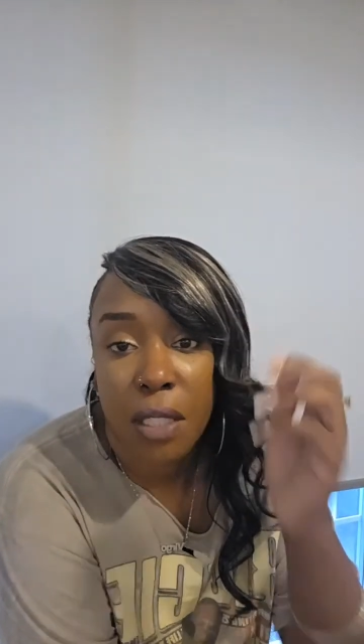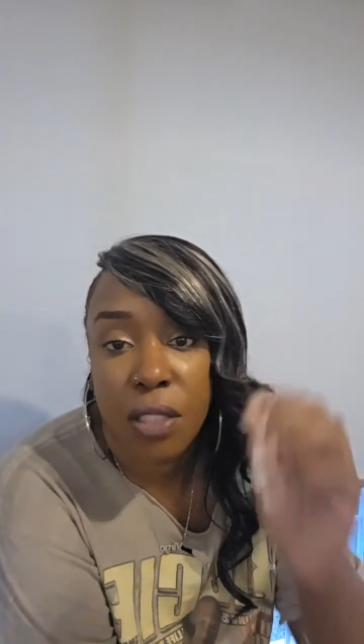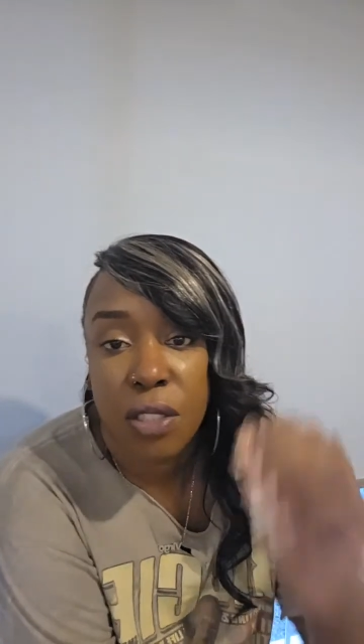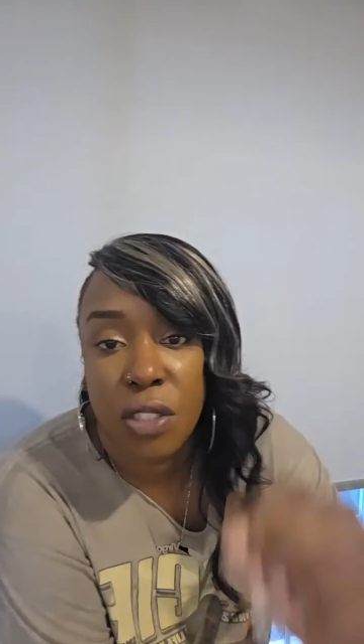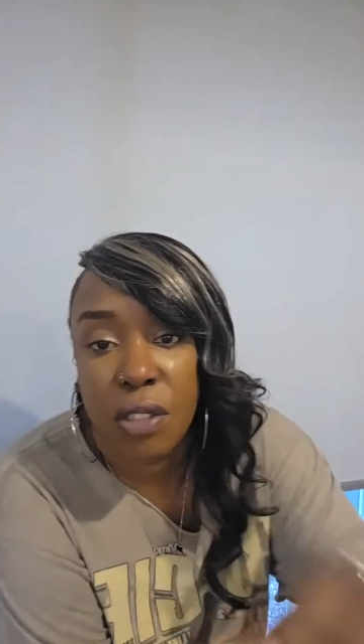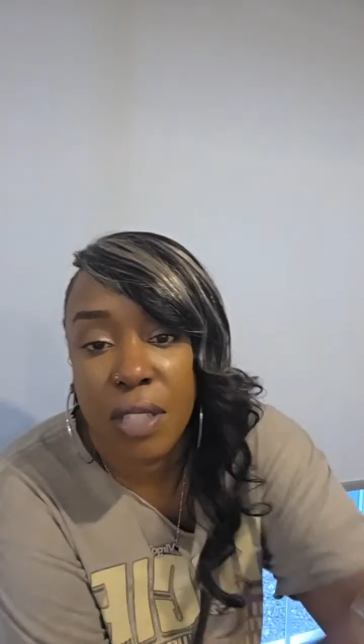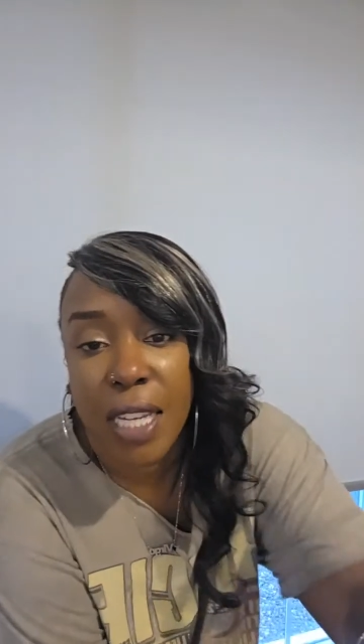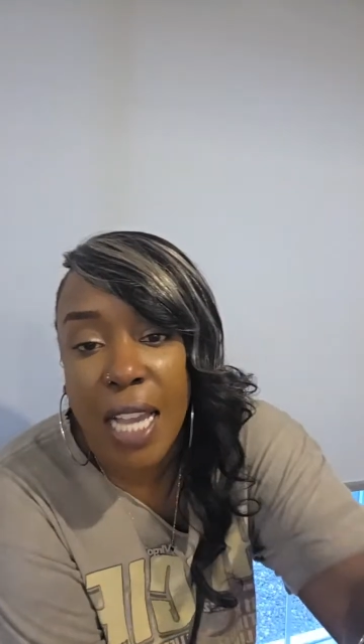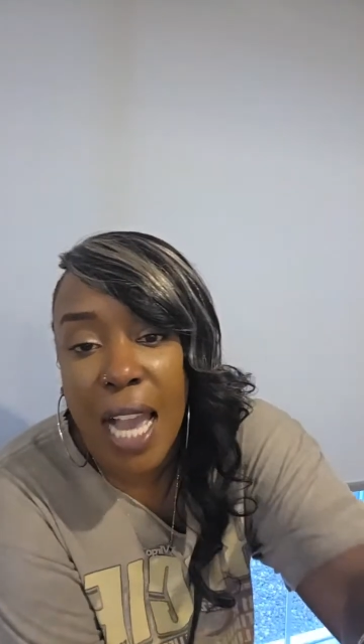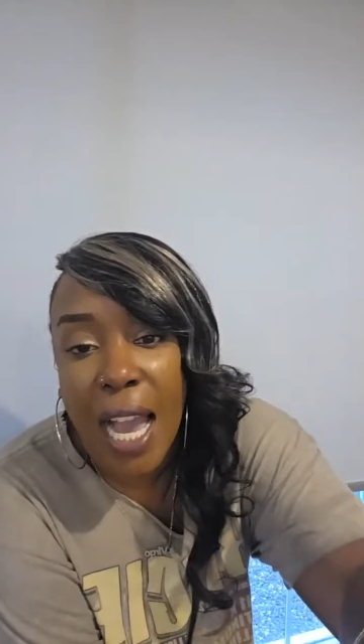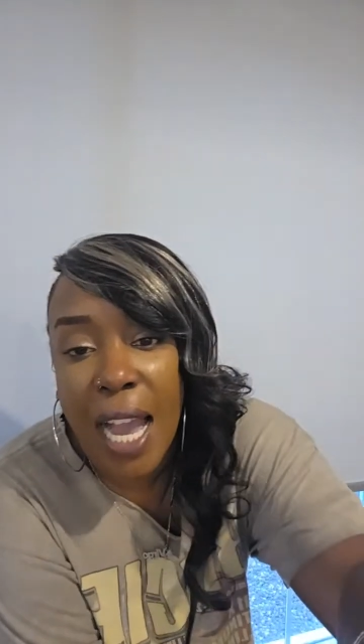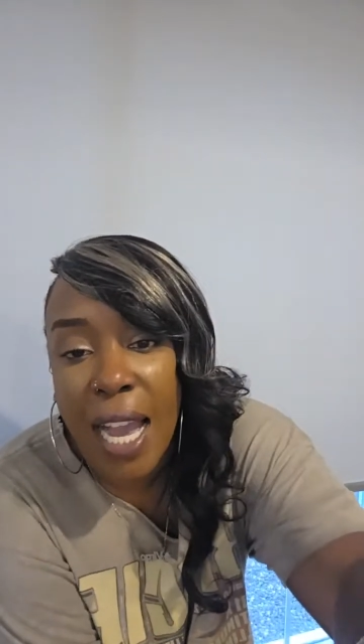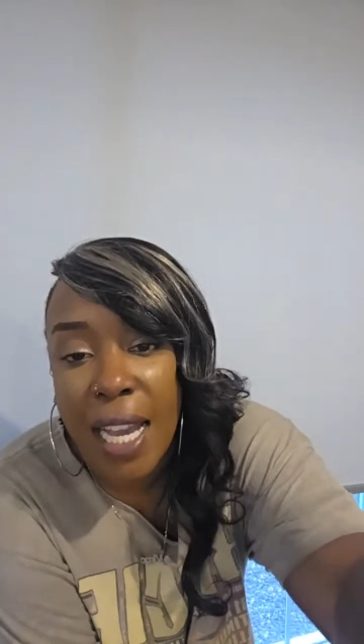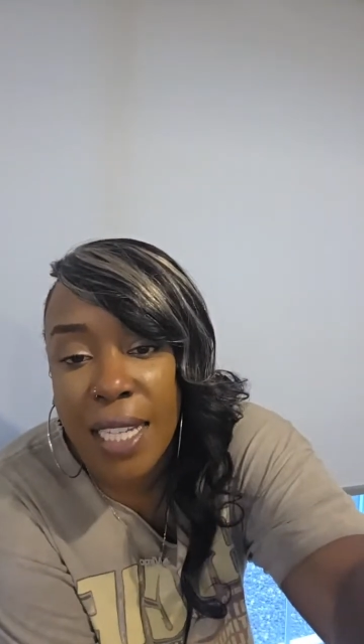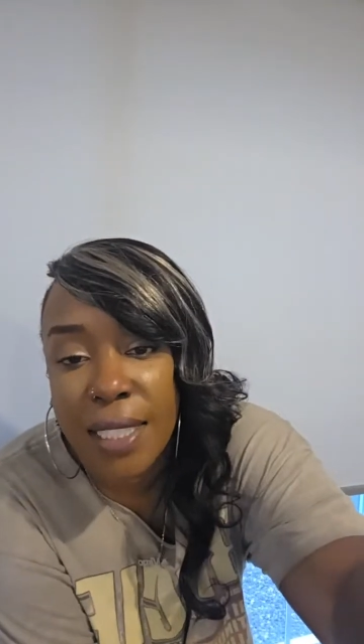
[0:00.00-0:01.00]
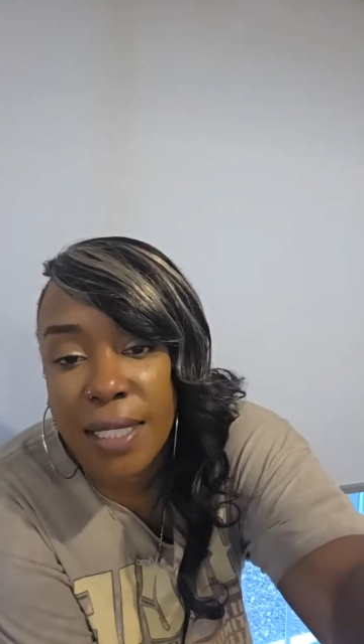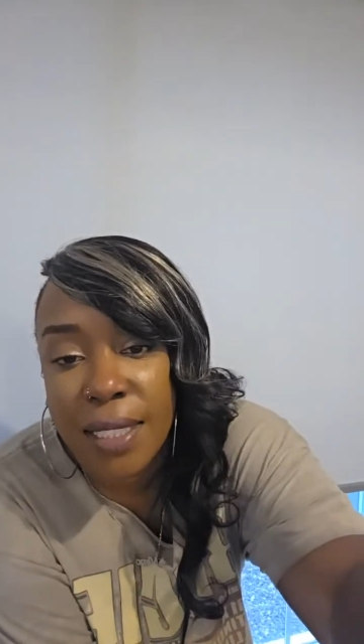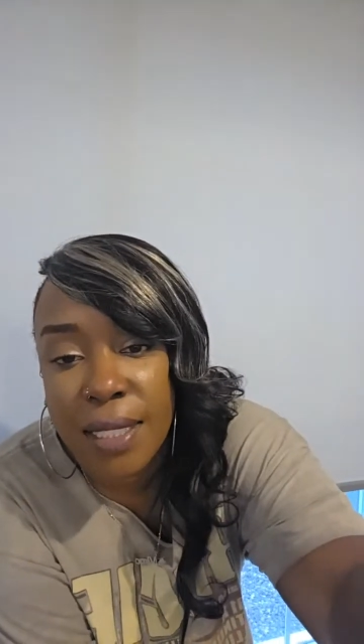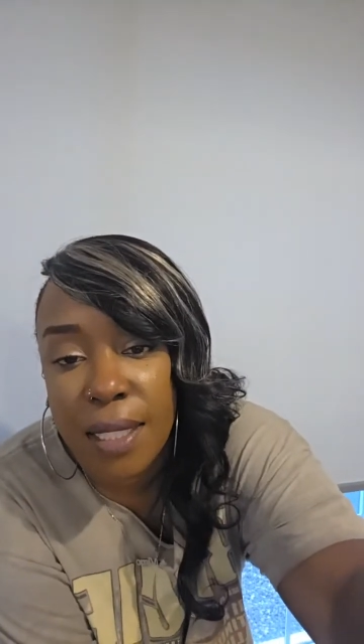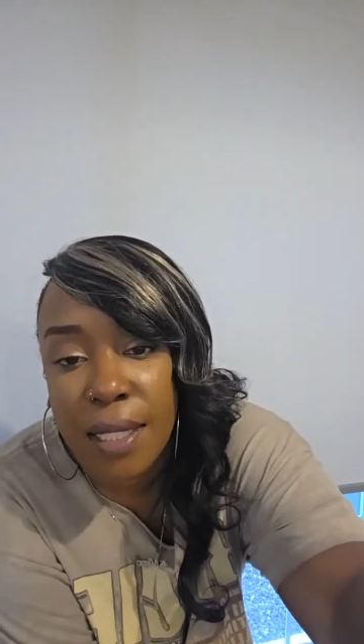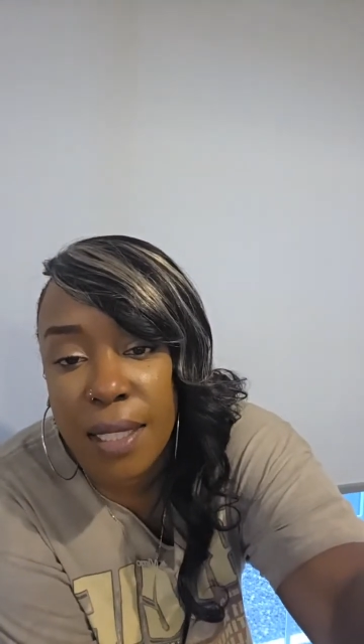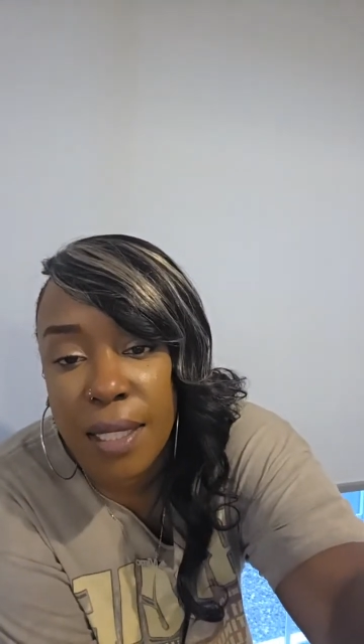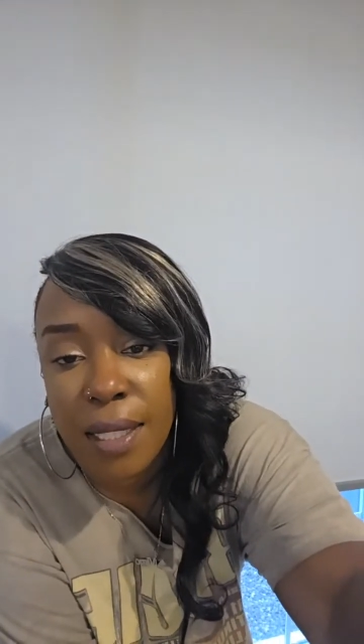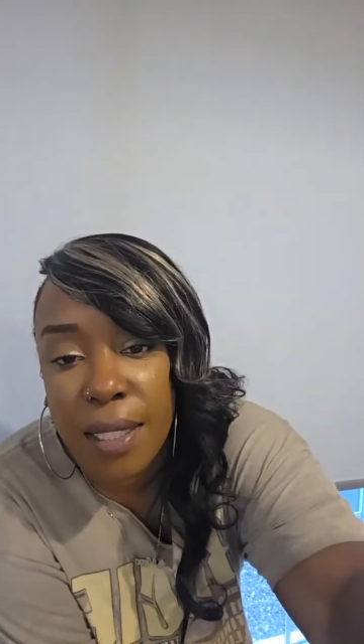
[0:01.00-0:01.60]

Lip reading: So they ask,